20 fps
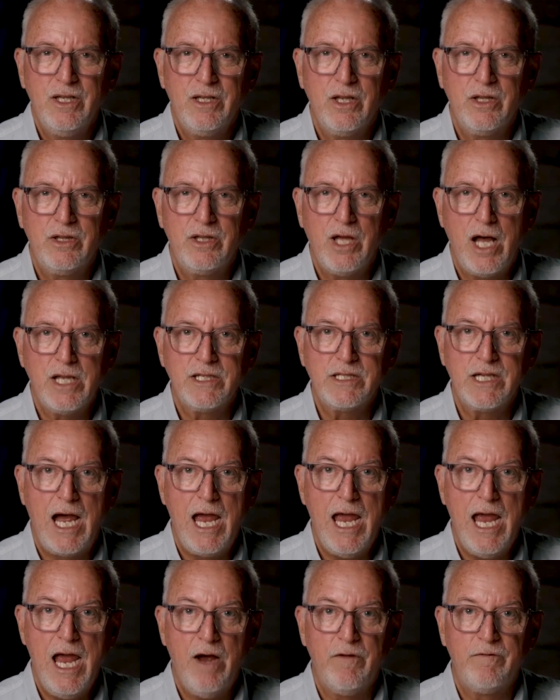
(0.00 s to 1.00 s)
the thoughts I
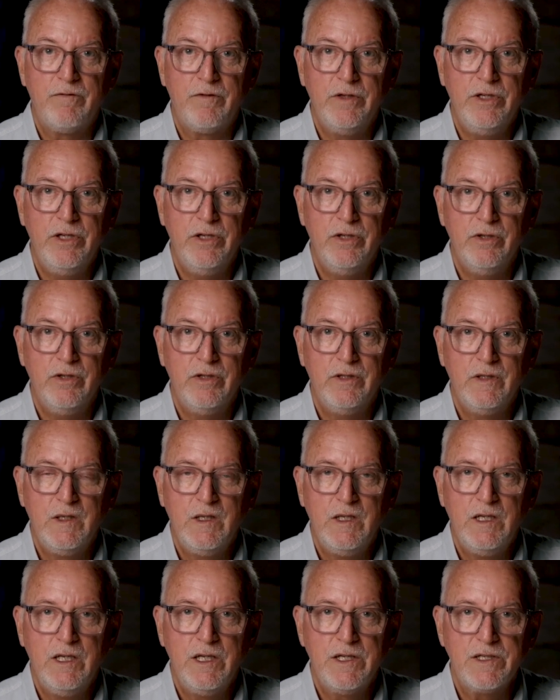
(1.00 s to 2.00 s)
have for you.
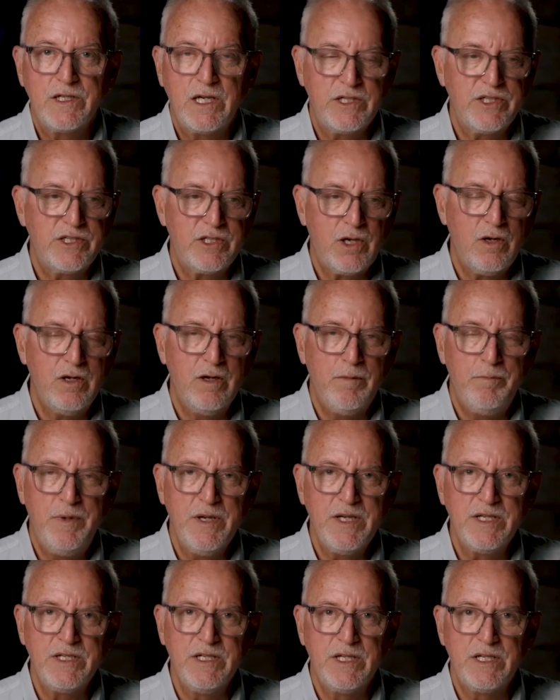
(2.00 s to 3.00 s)
It's like starting a
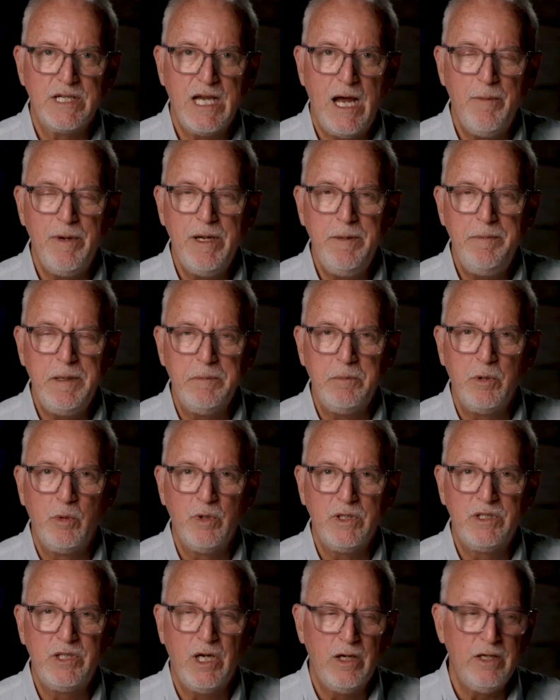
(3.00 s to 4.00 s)
business. How many people
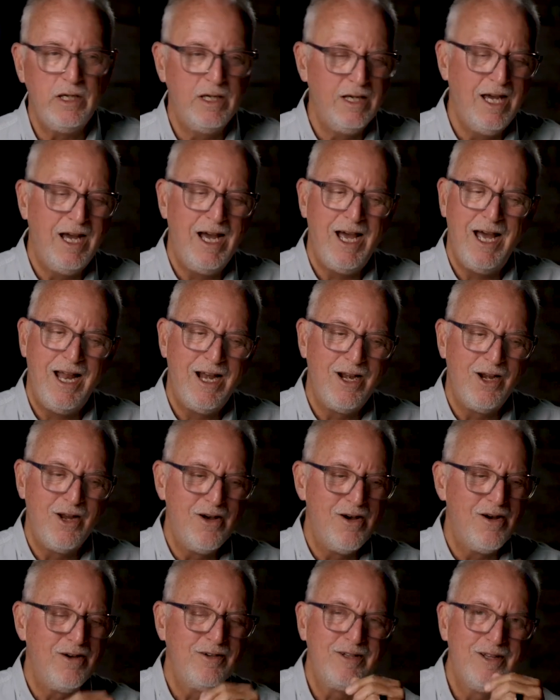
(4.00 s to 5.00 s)
will tell you, yeah, I don't
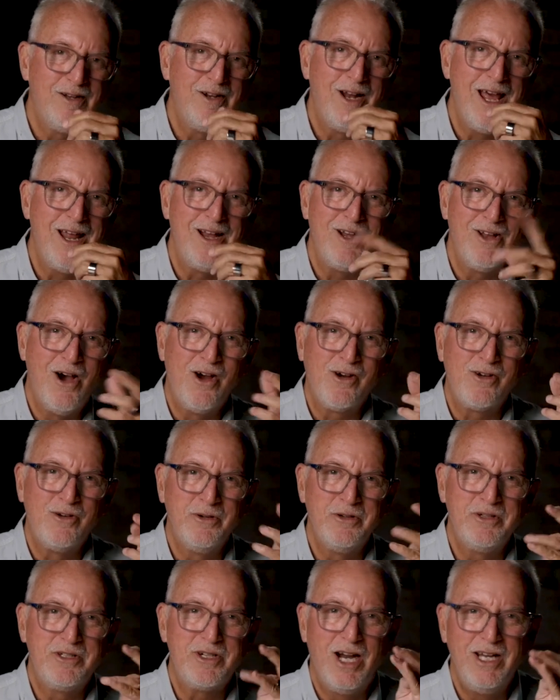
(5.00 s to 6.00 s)
know. You know, I had an uncle
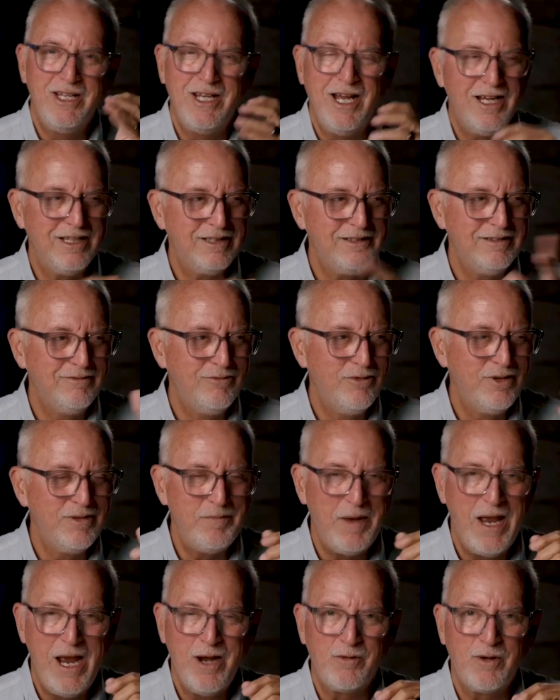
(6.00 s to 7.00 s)
who tried that, went
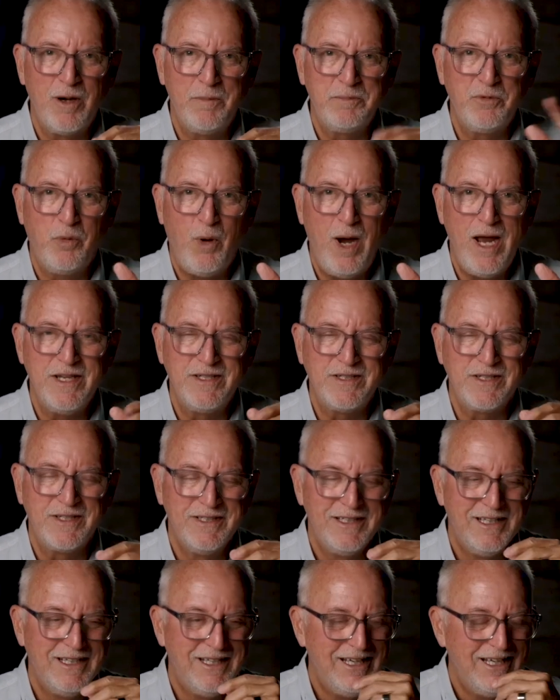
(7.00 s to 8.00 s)
bankrupt twice.
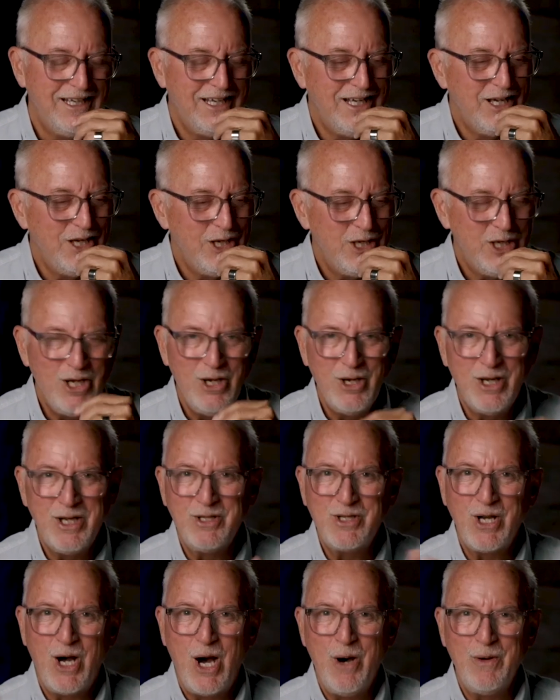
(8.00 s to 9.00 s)
You know,
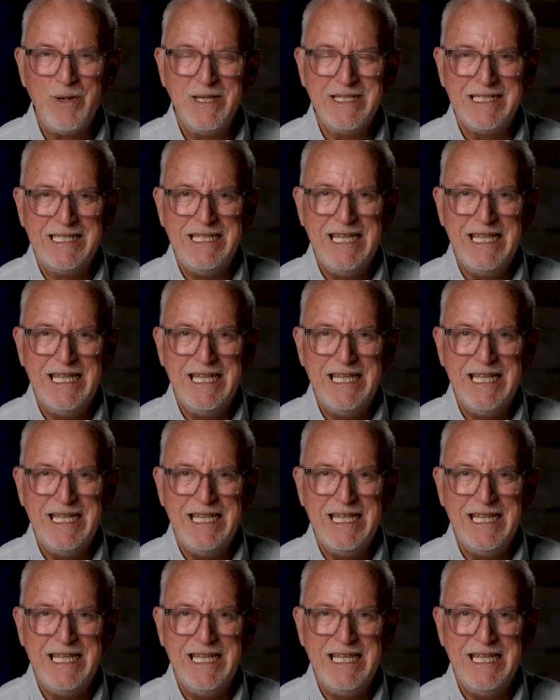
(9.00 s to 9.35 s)
there's always